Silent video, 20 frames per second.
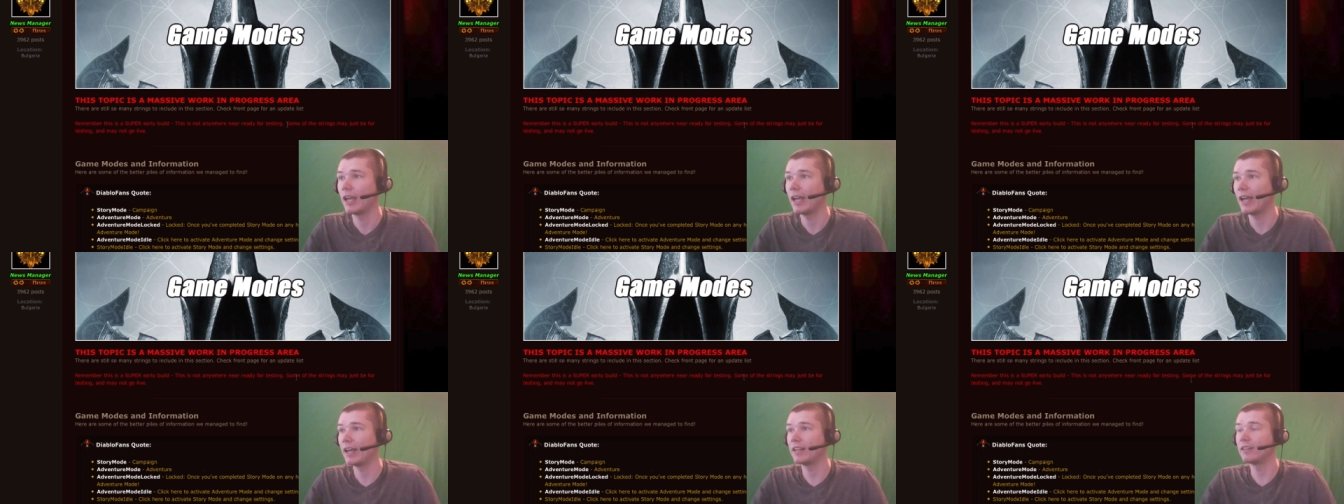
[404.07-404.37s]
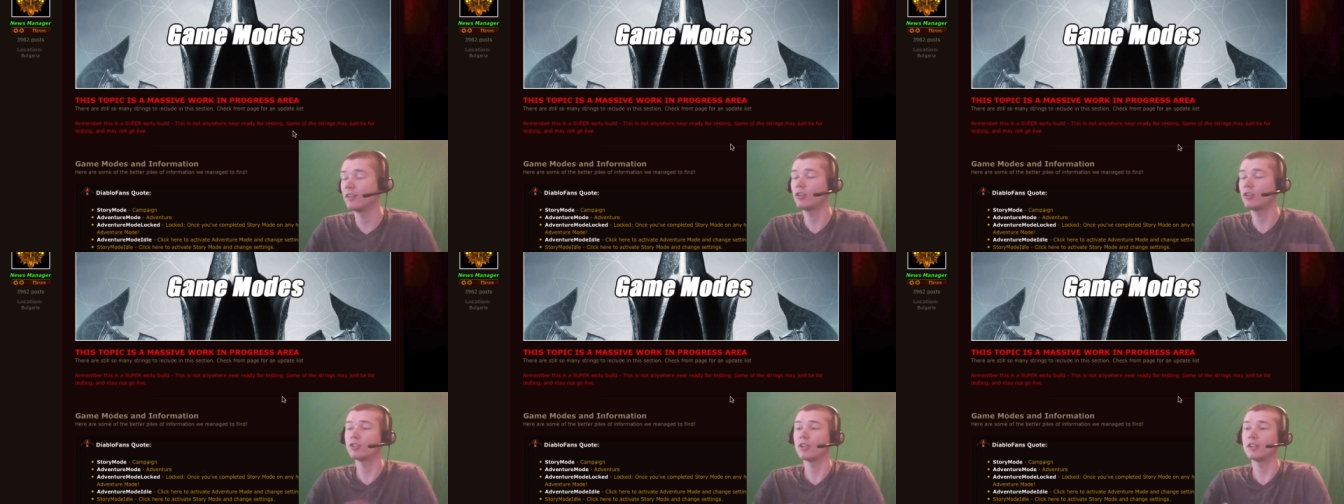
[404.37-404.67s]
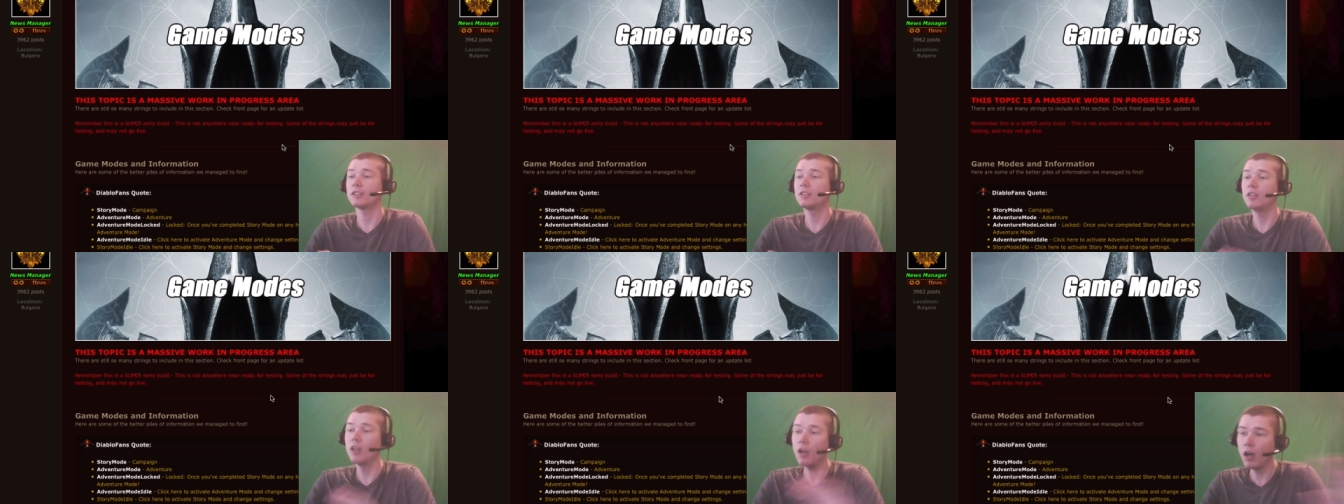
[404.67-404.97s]
and there's
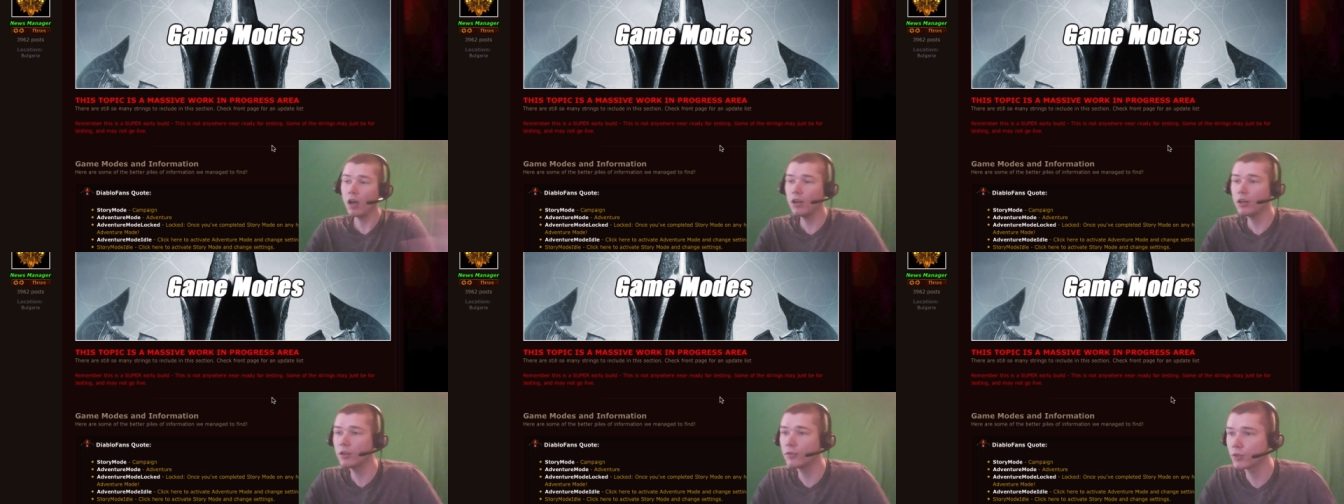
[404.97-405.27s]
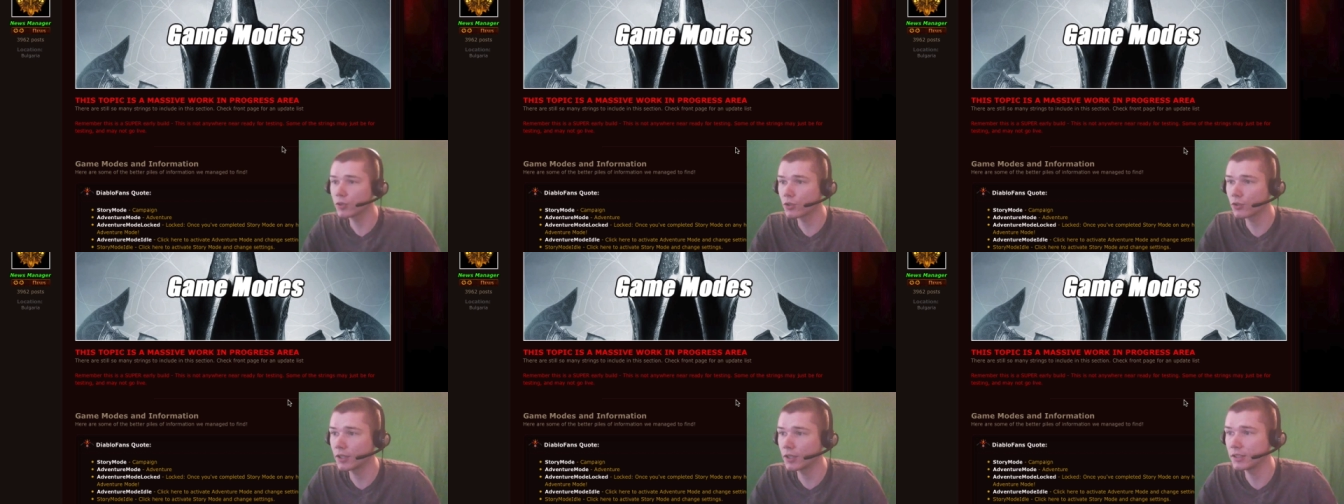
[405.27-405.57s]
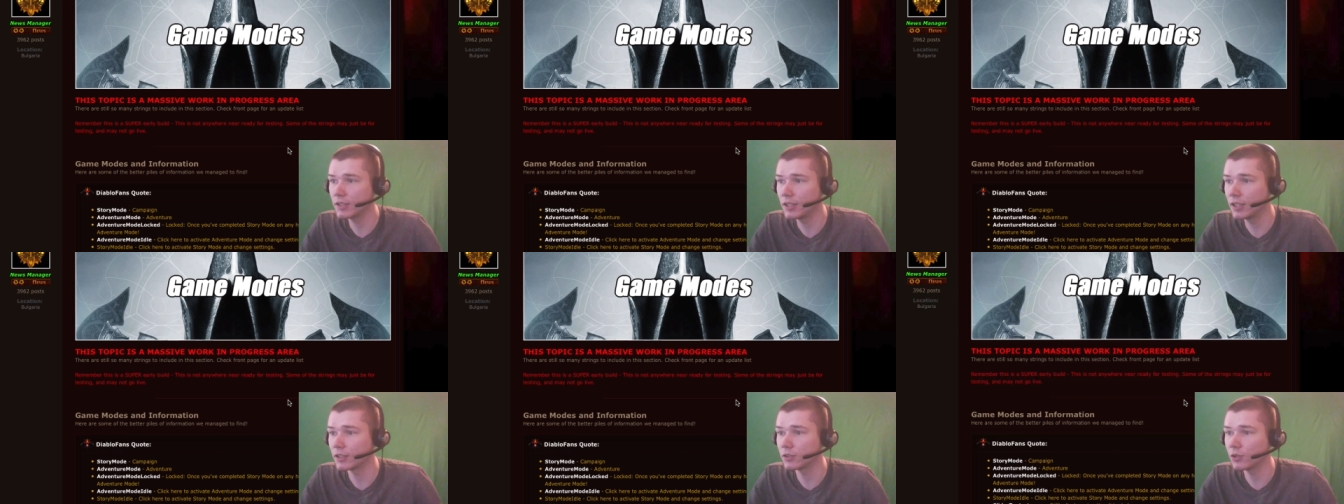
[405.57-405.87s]
a ton of
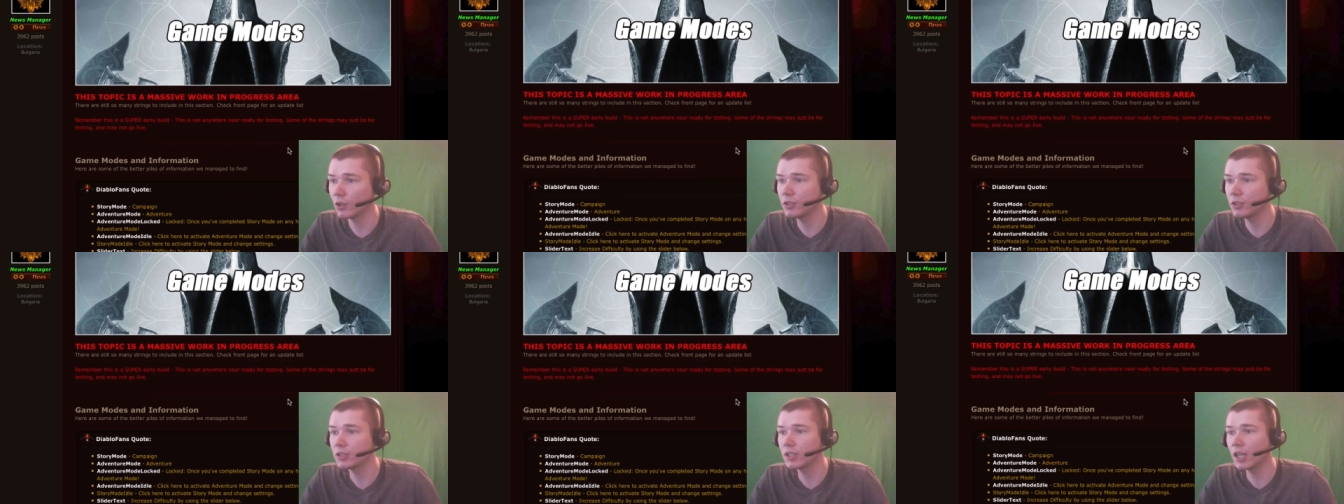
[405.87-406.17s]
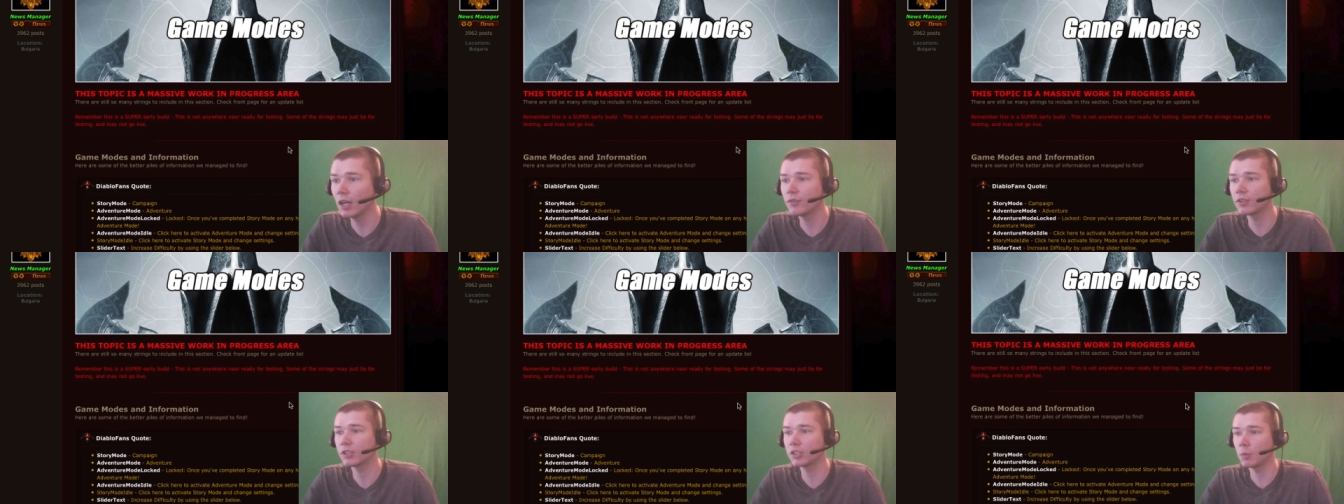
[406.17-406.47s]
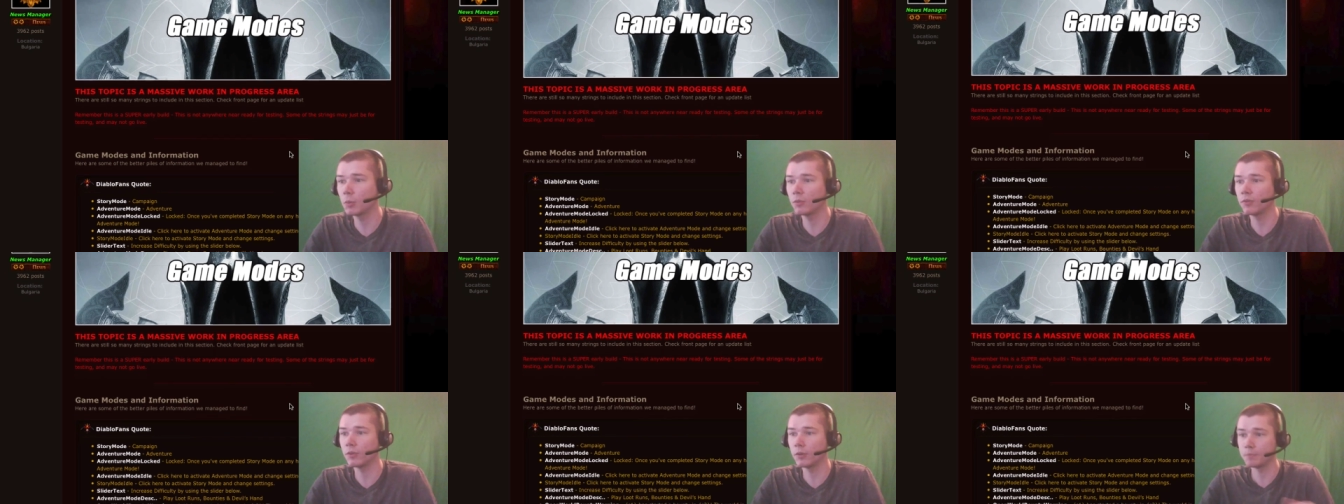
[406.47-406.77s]
strings here. So I'll just cover
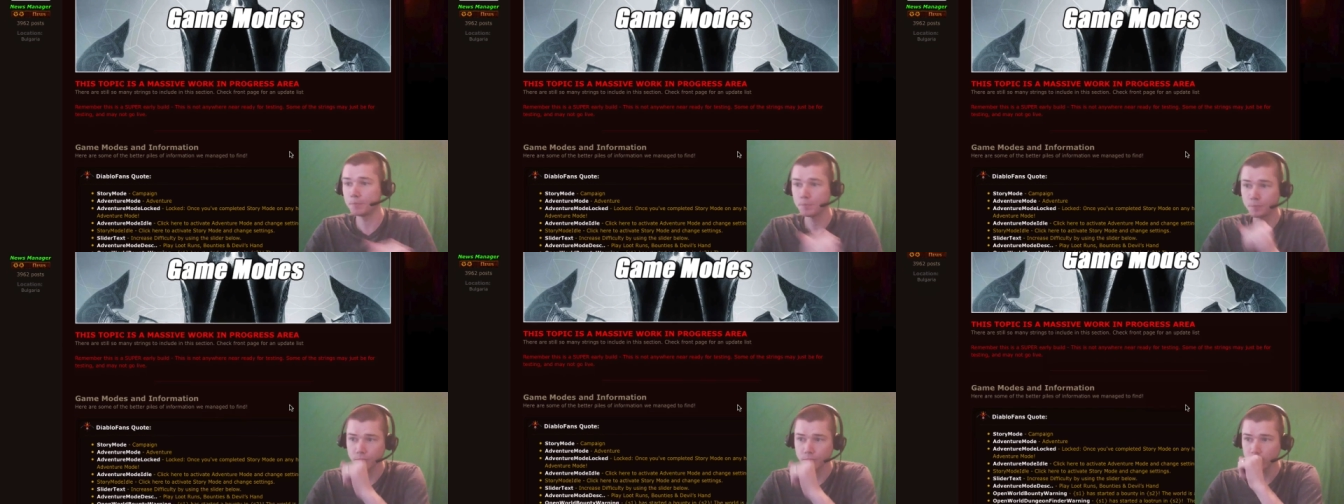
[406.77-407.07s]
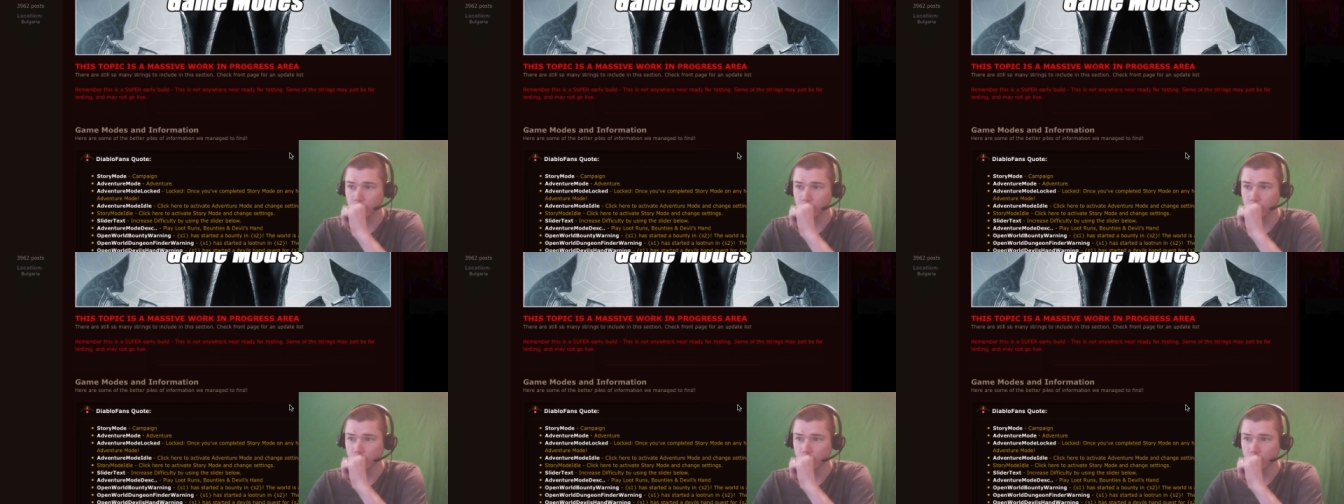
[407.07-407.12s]
some of them.